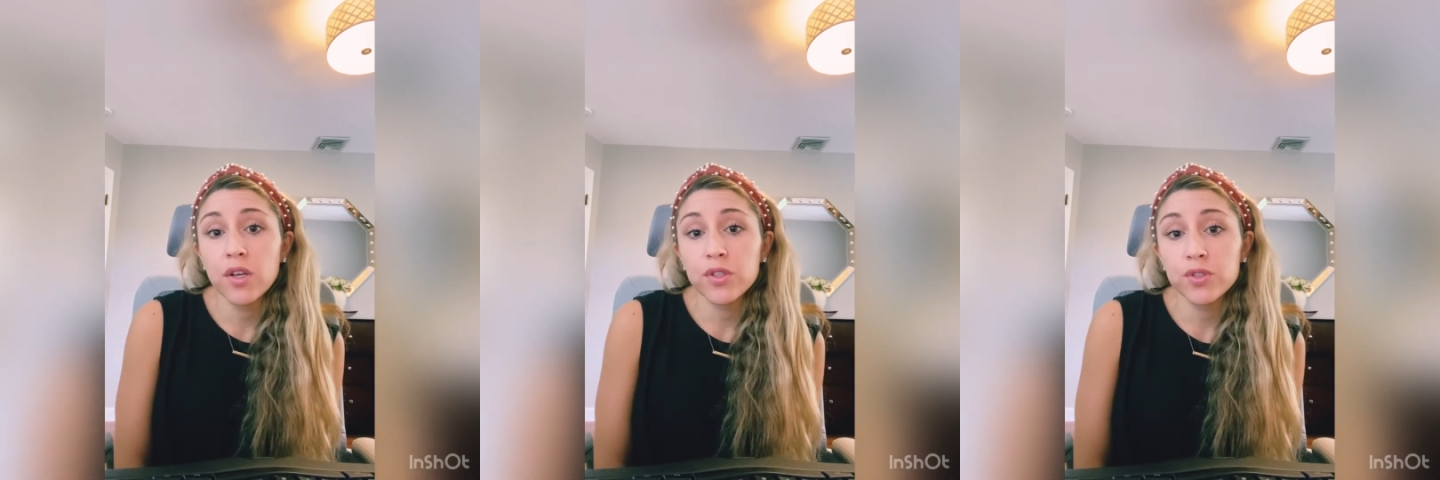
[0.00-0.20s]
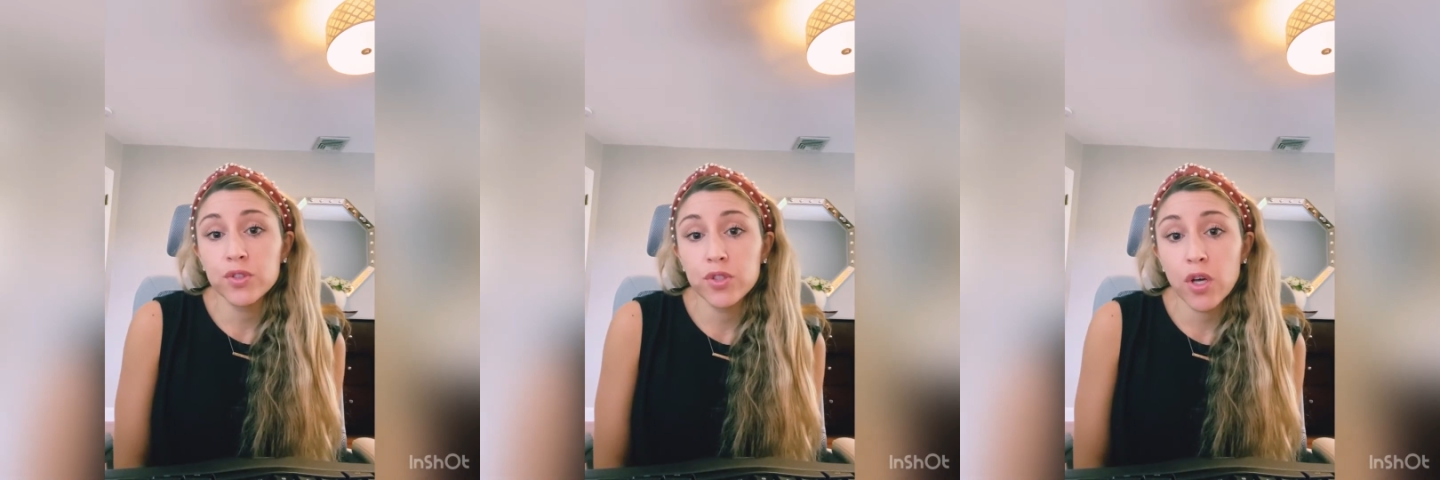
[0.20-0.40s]

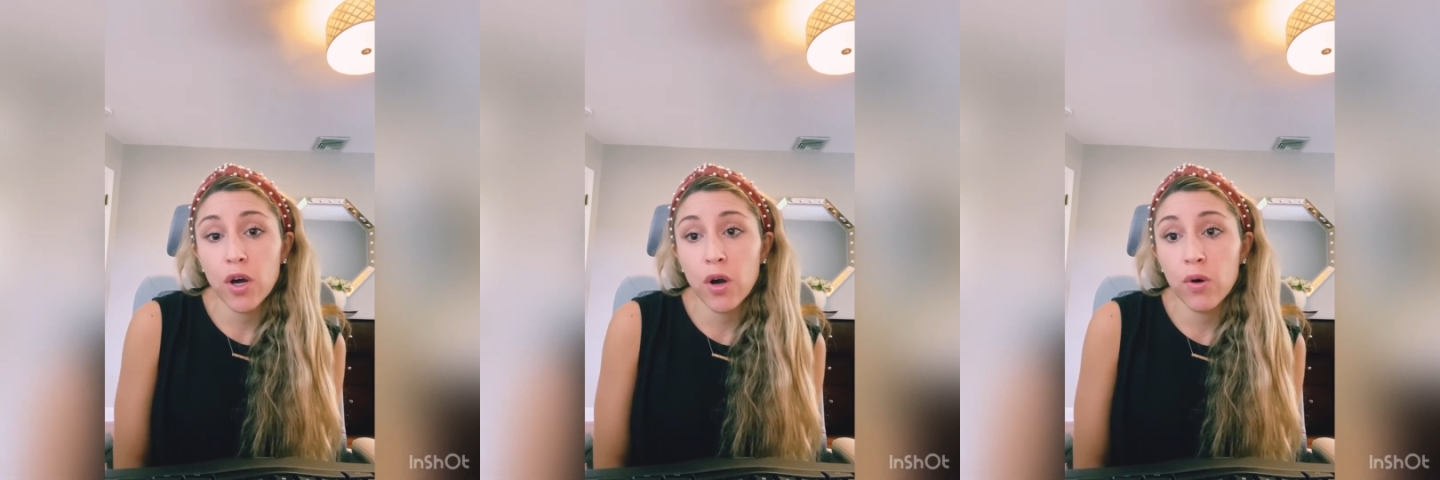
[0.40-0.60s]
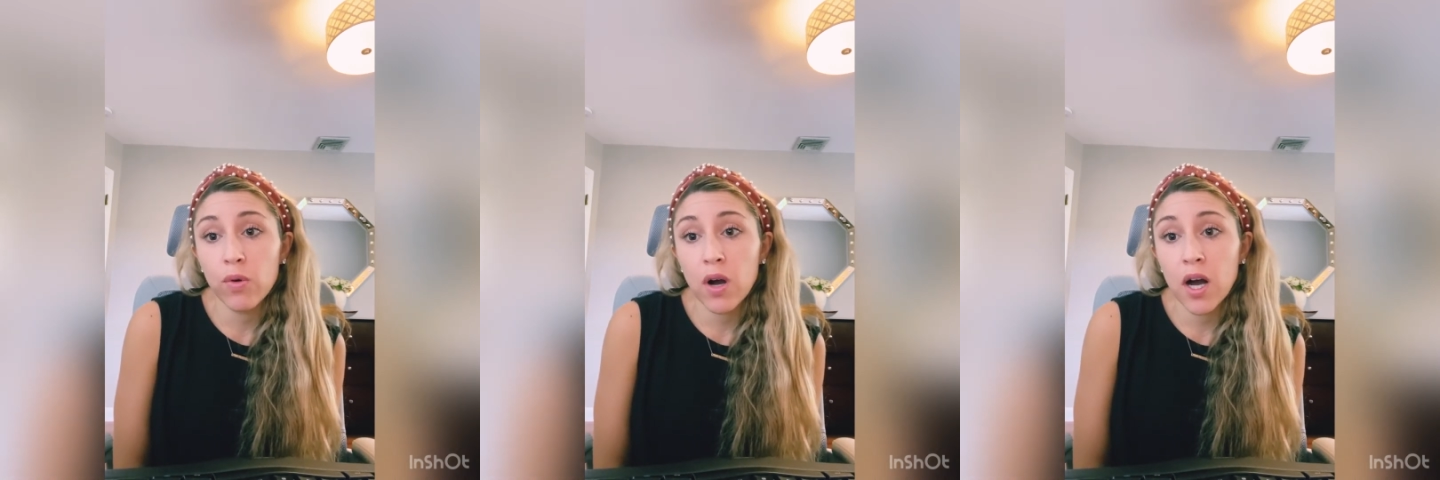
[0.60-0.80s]

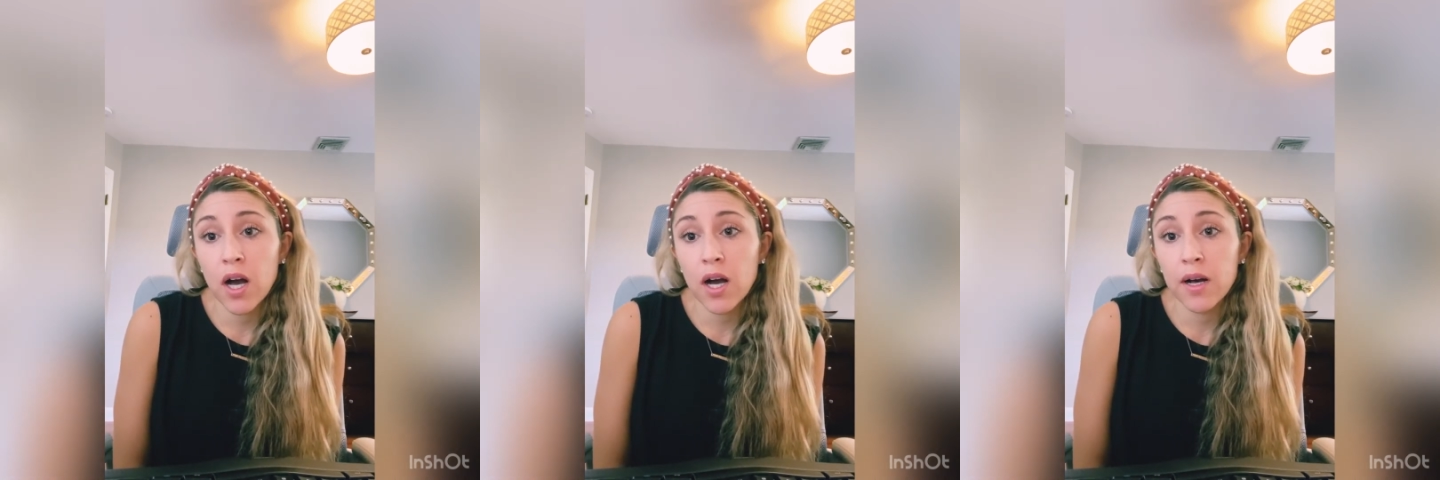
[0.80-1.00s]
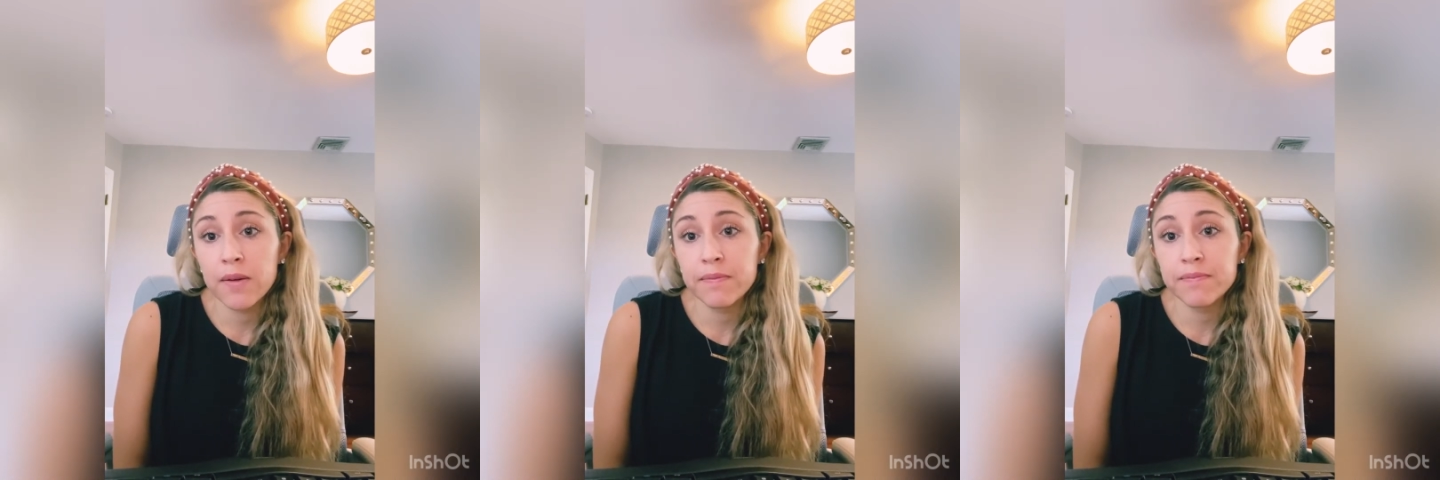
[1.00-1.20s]

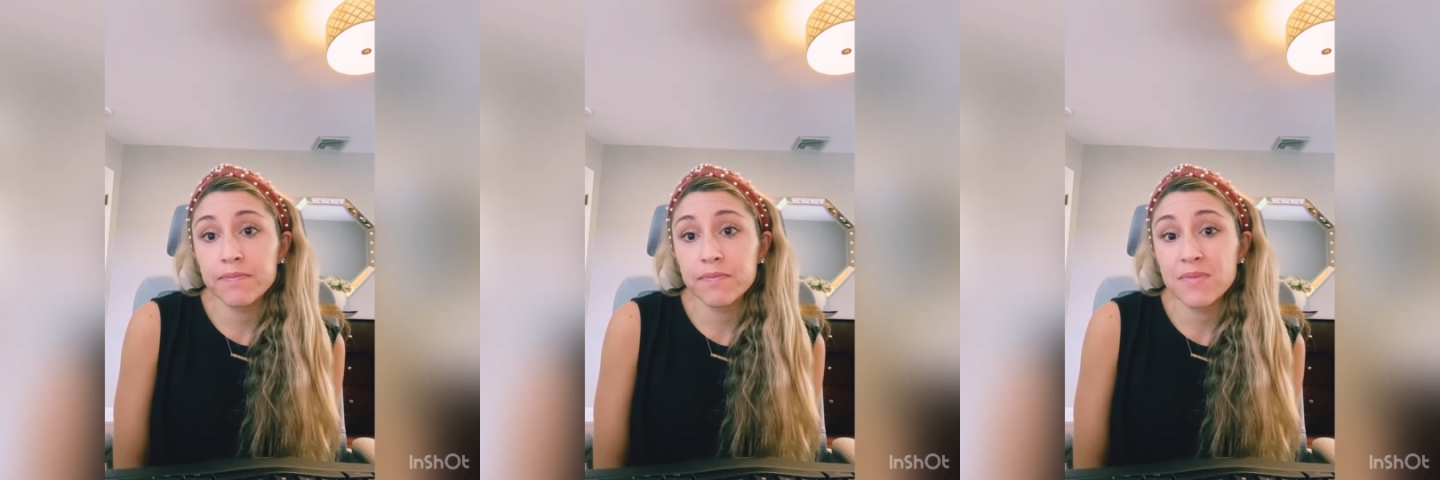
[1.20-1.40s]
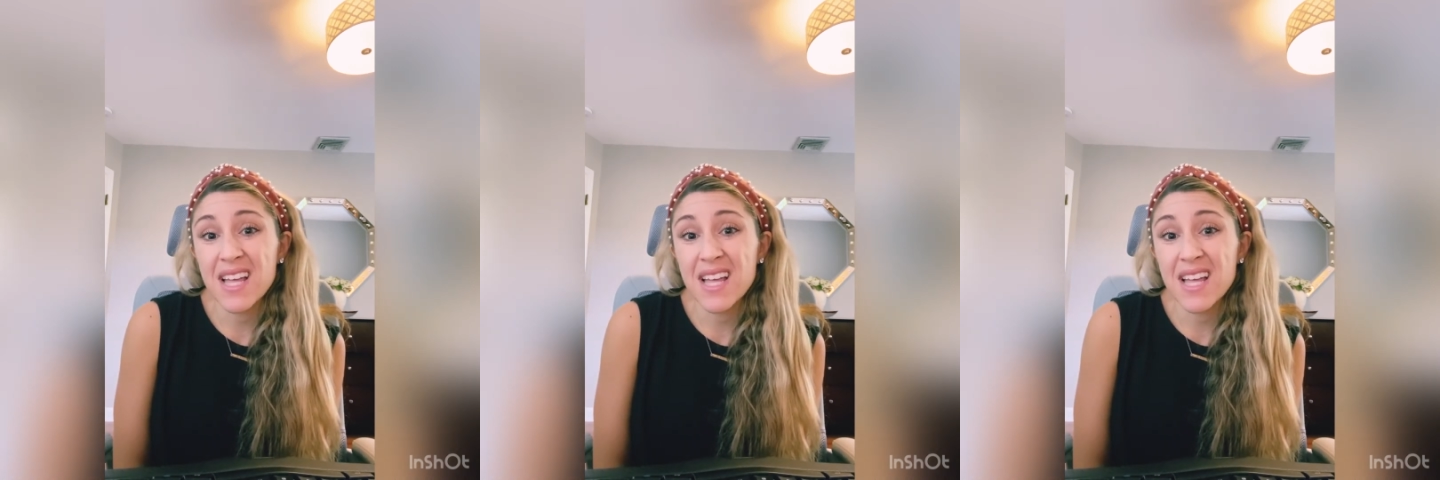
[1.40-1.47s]
So